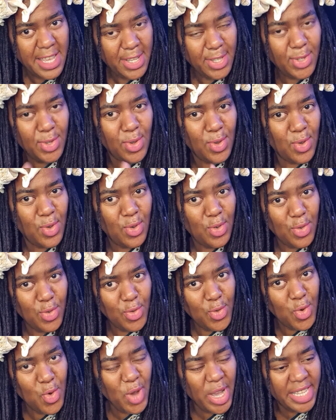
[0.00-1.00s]
So
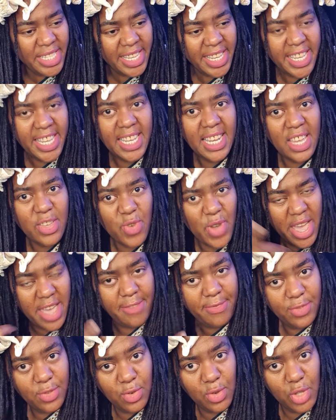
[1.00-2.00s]
you as a healer, you
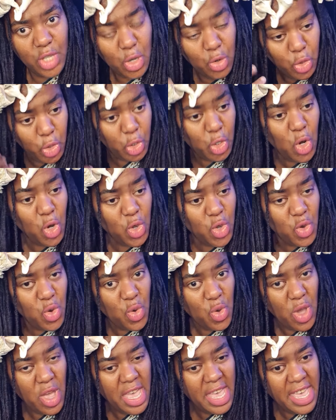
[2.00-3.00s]
have to, they'll show
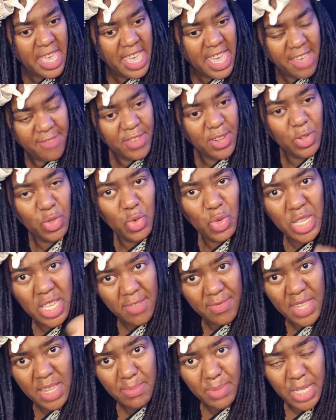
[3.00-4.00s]
you having to
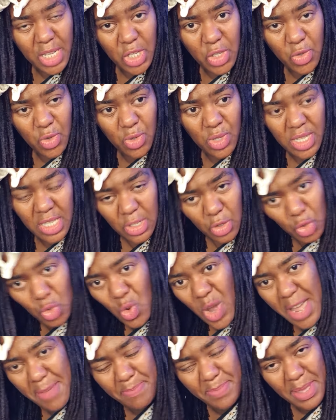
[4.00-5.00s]
give them tissues to
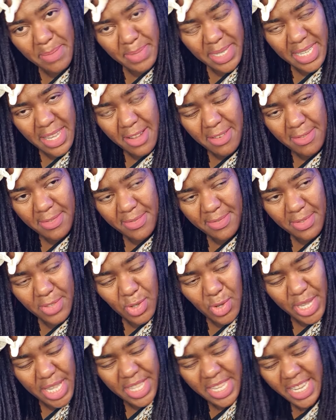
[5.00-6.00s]
wipe themselves
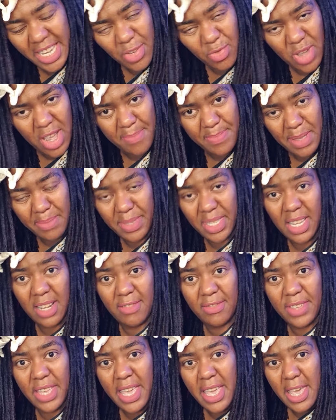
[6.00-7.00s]
so that they can wipe
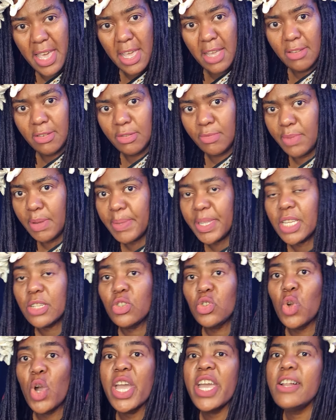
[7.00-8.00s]
themselves. Remember
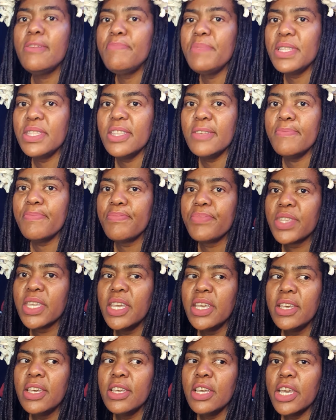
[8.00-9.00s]
that you're helping them.
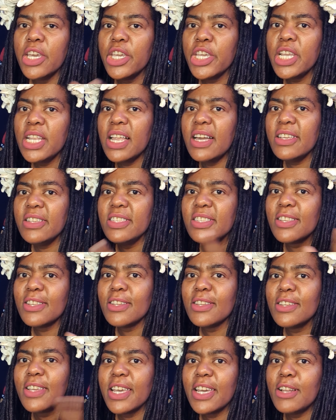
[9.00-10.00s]
A healer is
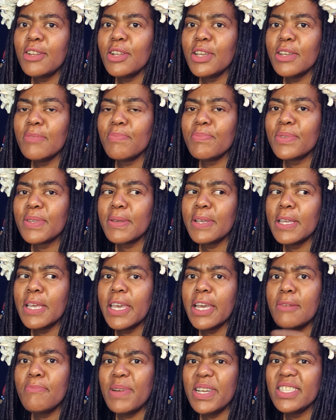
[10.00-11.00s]
a, help, a
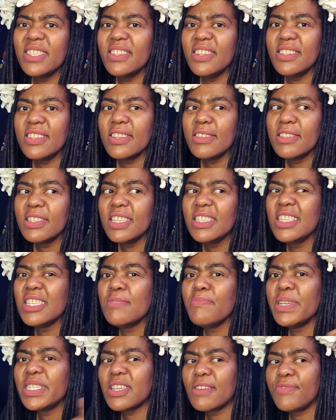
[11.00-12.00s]
helper, isn't it? This
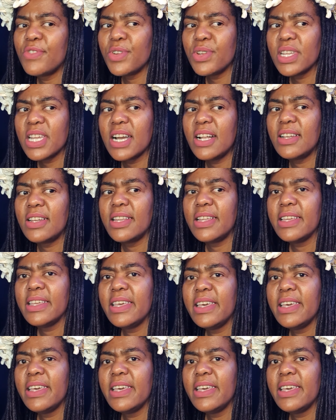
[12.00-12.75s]
is metaphorical.